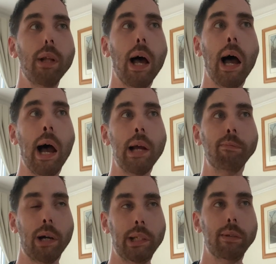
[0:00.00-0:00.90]
I
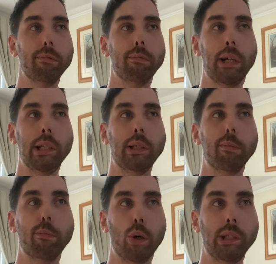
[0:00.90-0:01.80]
might like
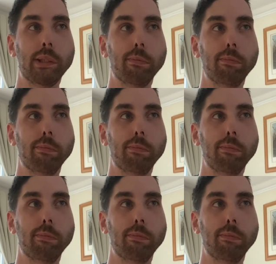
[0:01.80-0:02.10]
boys.